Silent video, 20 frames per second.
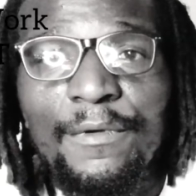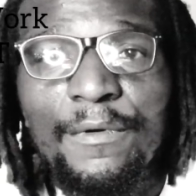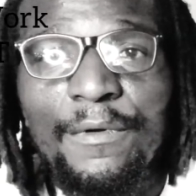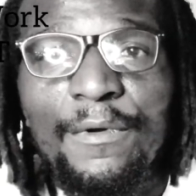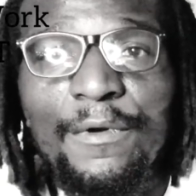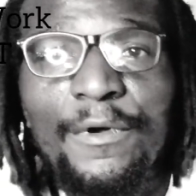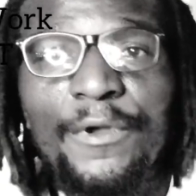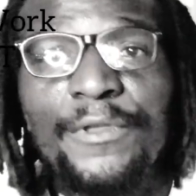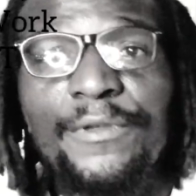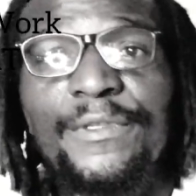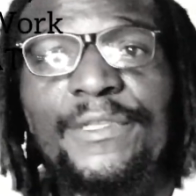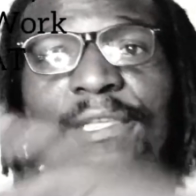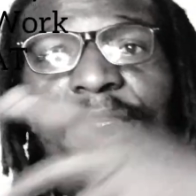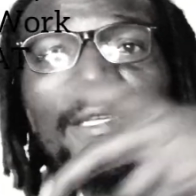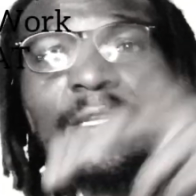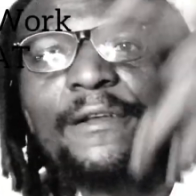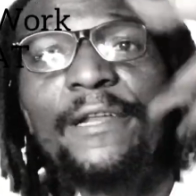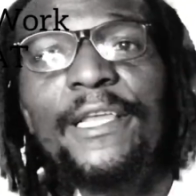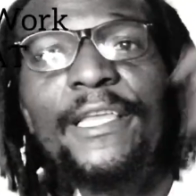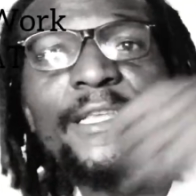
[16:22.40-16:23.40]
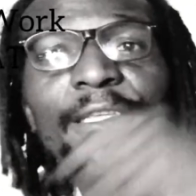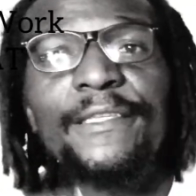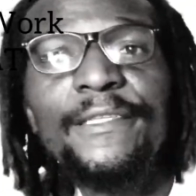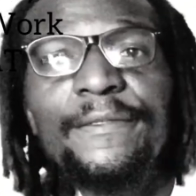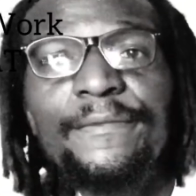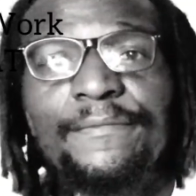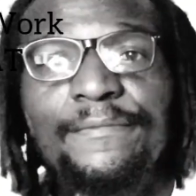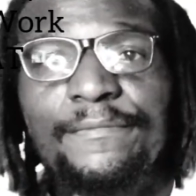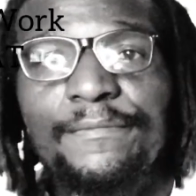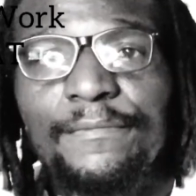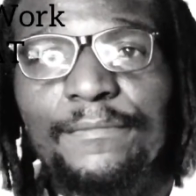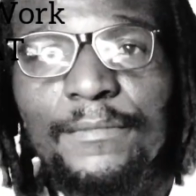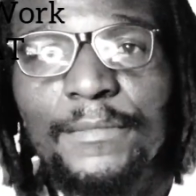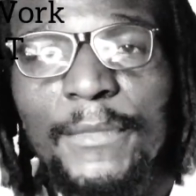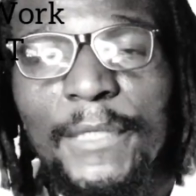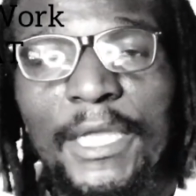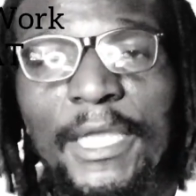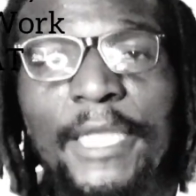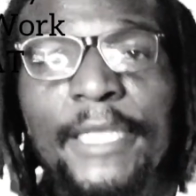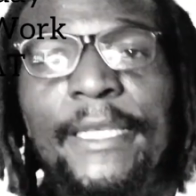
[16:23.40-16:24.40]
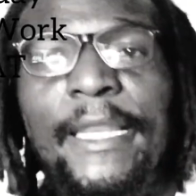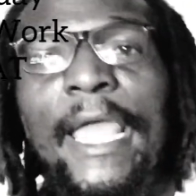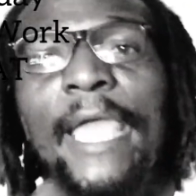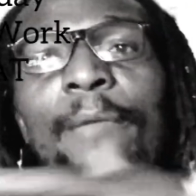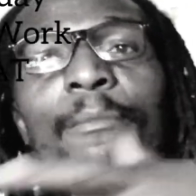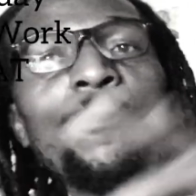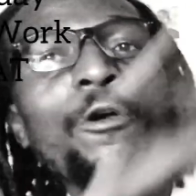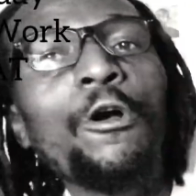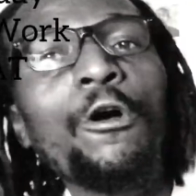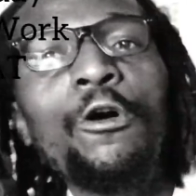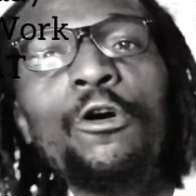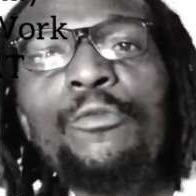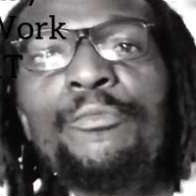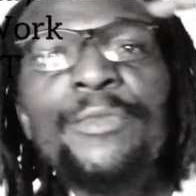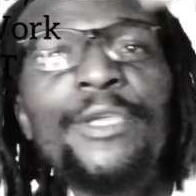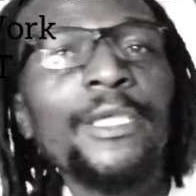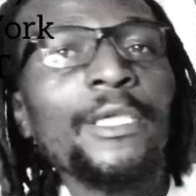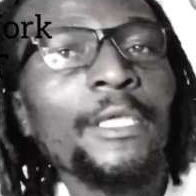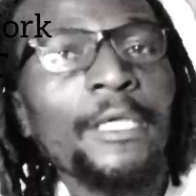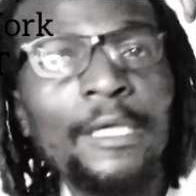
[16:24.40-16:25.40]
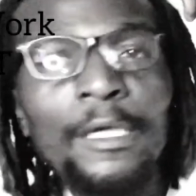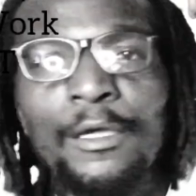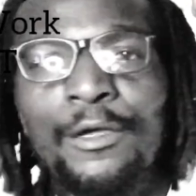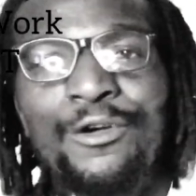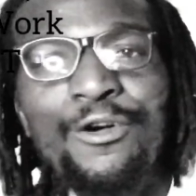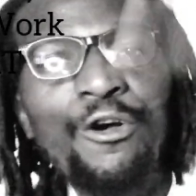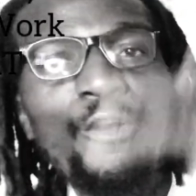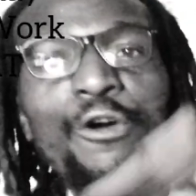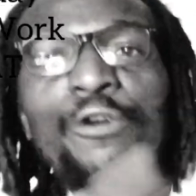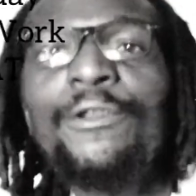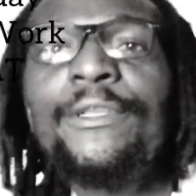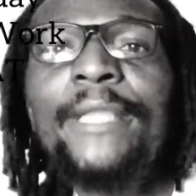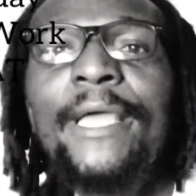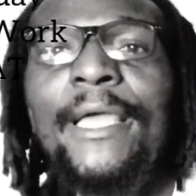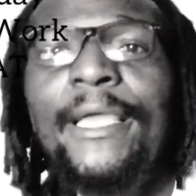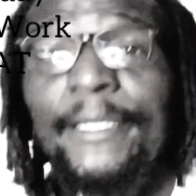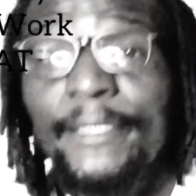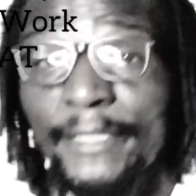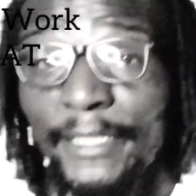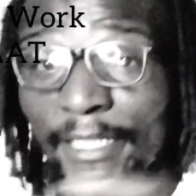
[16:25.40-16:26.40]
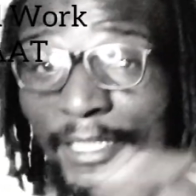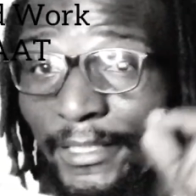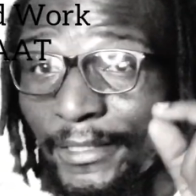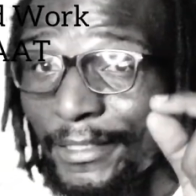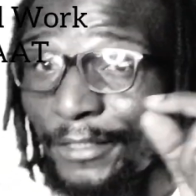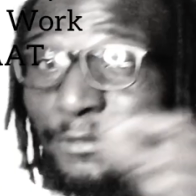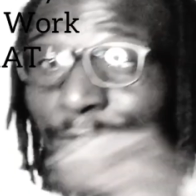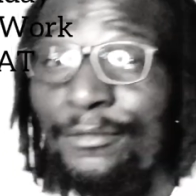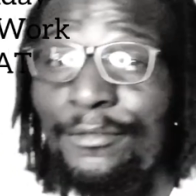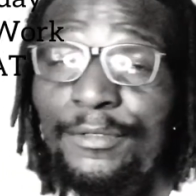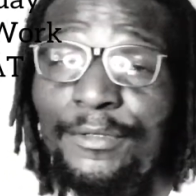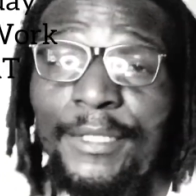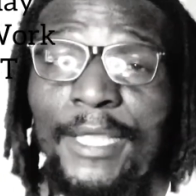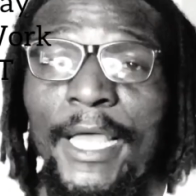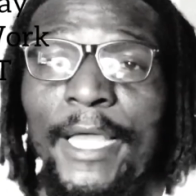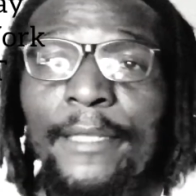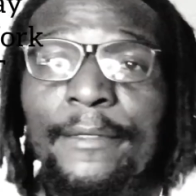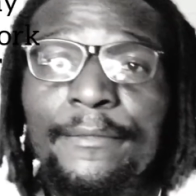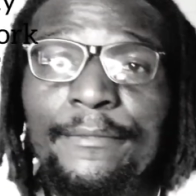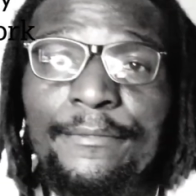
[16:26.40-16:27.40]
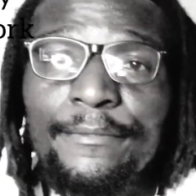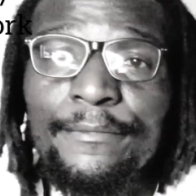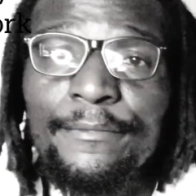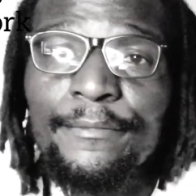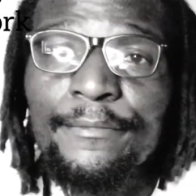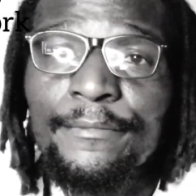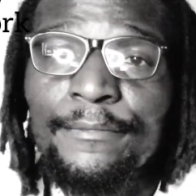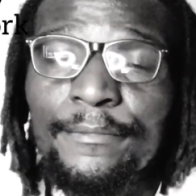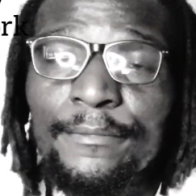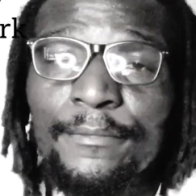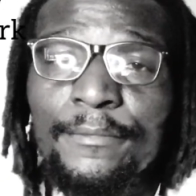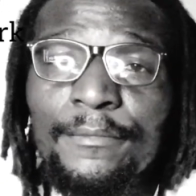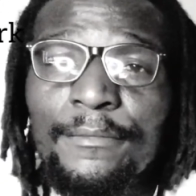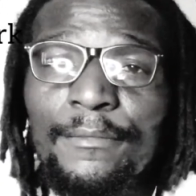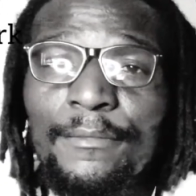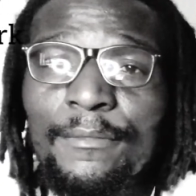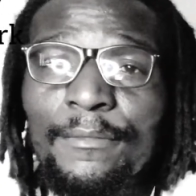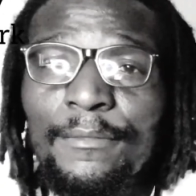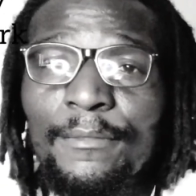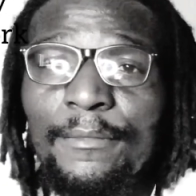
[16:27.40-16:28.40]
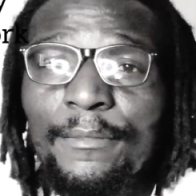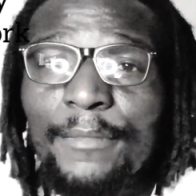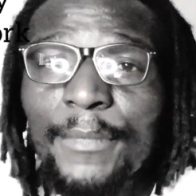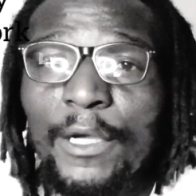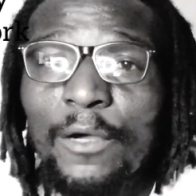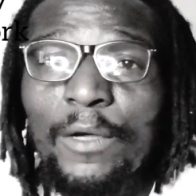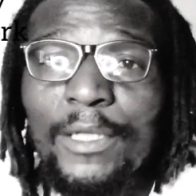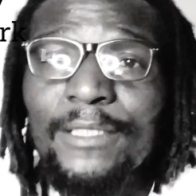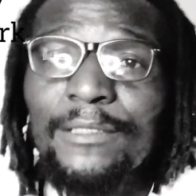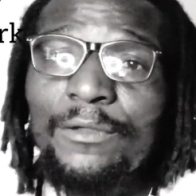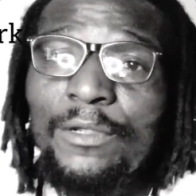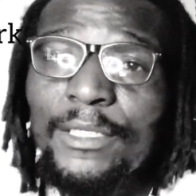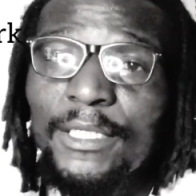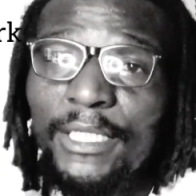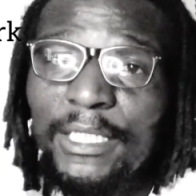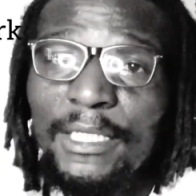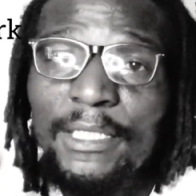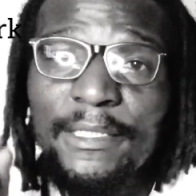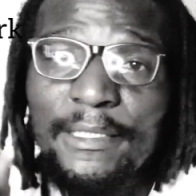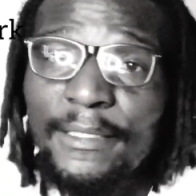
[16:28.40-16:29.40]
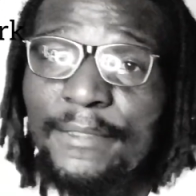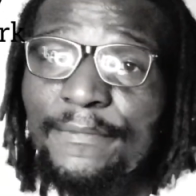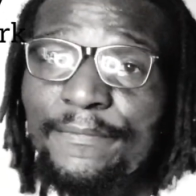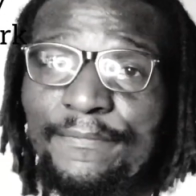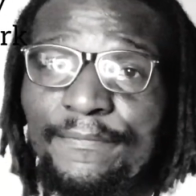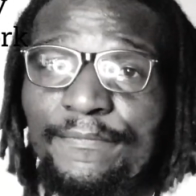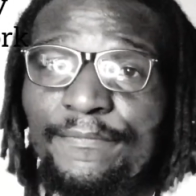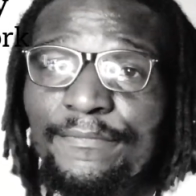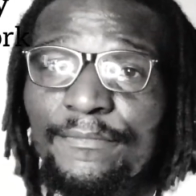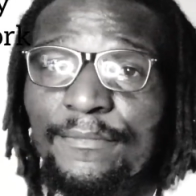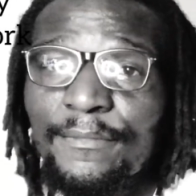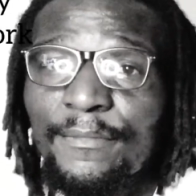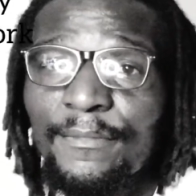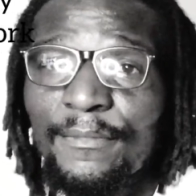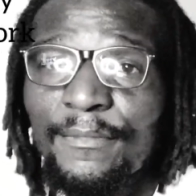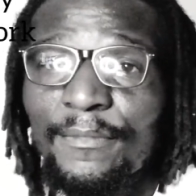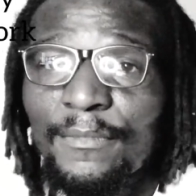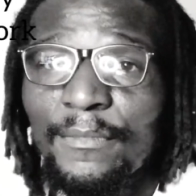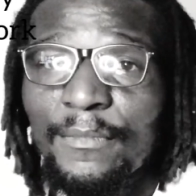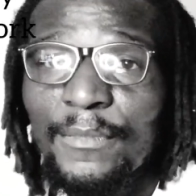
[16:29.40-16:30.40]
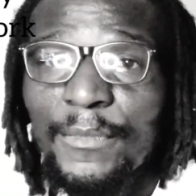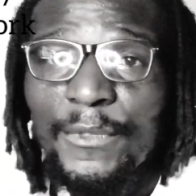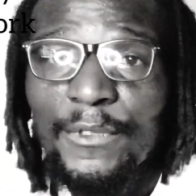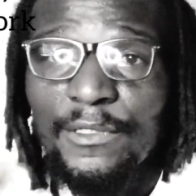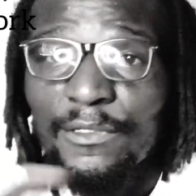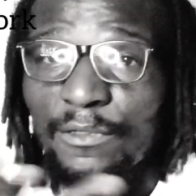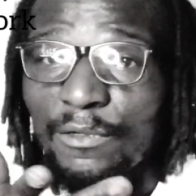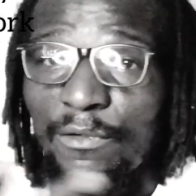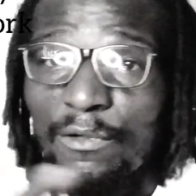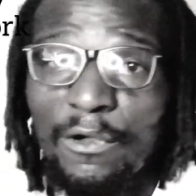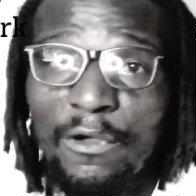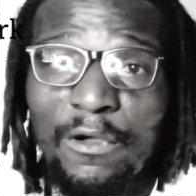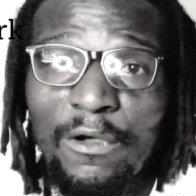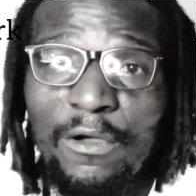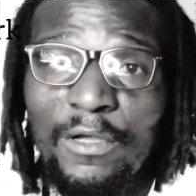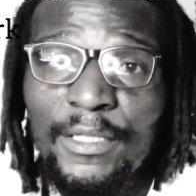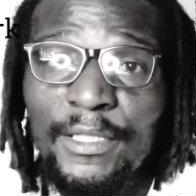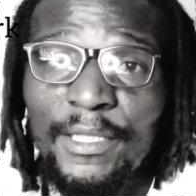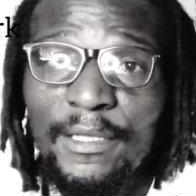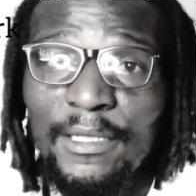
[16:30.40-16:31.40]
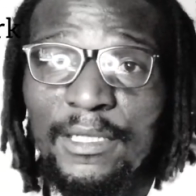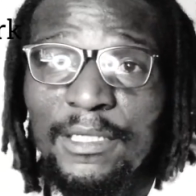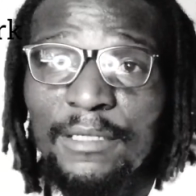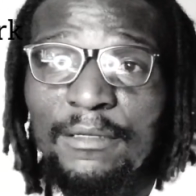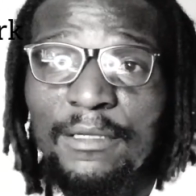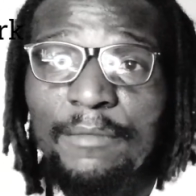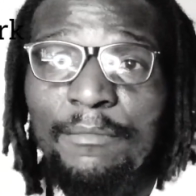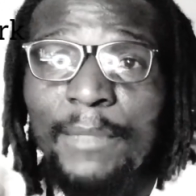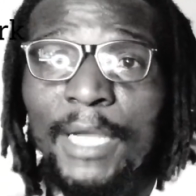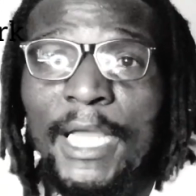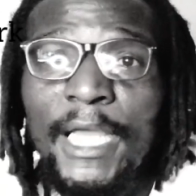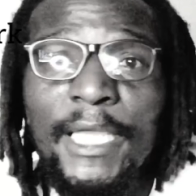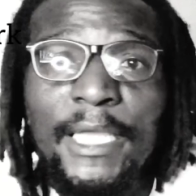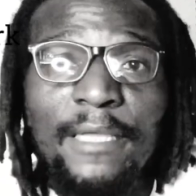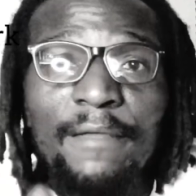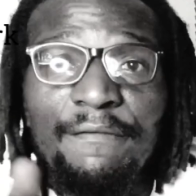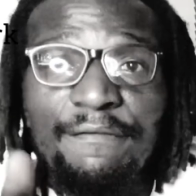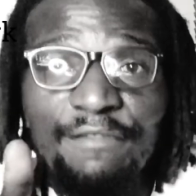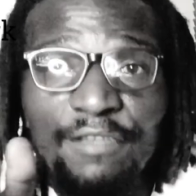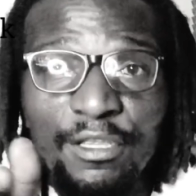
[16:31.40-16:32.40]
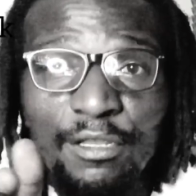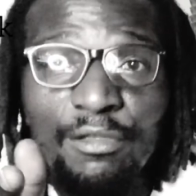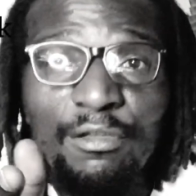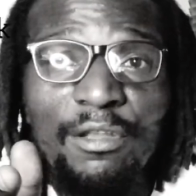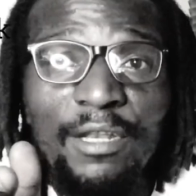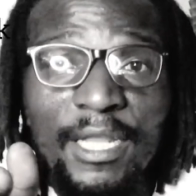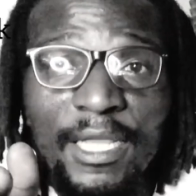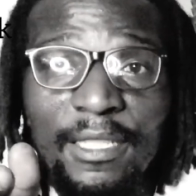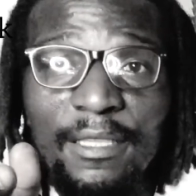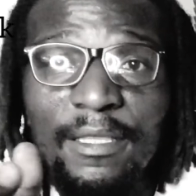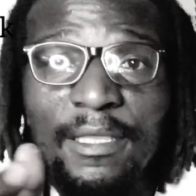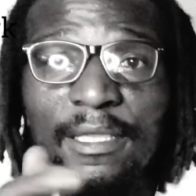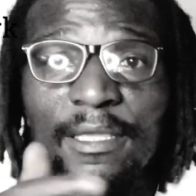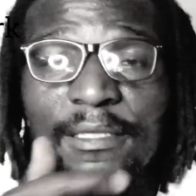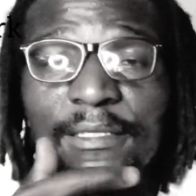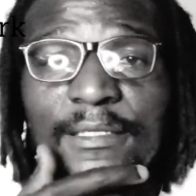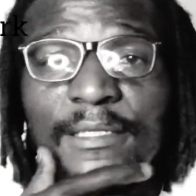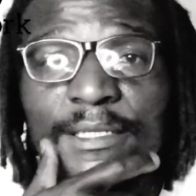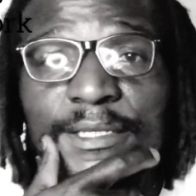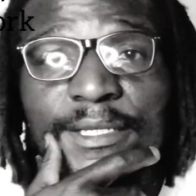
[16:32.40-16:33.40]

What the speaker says: or you're just crazy, and name call me all day. It's easy to do that. But what's not easy is to go on the mic and video like this